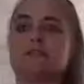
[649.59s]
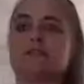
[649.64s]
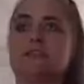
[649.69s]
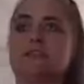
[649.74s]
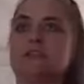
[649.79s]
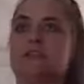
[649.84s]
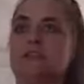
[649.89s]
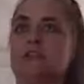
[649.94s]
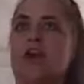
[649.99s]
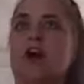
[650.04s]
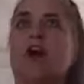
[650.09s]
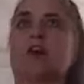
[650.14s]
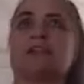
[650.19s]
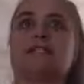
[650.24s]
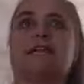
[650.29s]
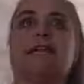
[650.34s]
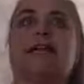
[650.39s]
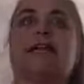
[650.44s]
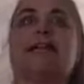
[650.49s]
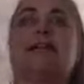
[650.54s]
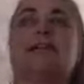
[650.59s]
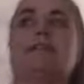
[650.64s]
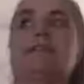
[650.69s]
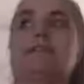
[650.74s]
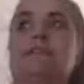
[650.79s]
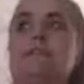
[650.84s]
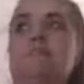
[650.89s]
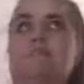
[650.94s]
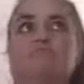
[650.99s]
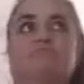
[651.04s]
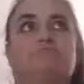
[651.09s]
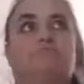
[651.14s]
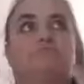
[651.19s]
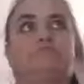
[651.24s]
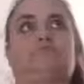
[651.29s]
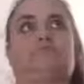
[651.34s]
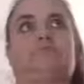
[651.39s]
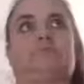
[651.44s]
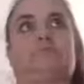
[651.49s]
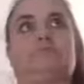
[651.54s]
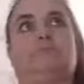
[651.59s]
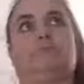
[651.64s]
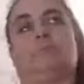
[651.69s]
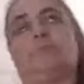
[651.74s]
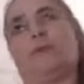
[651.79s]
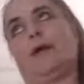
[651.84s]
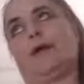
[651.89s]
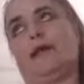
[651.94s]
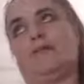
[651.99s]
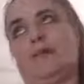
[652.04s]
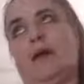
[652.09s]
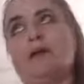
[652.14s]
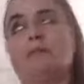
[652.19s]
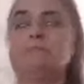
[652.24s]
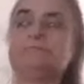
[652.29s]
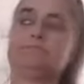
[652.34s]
started whenever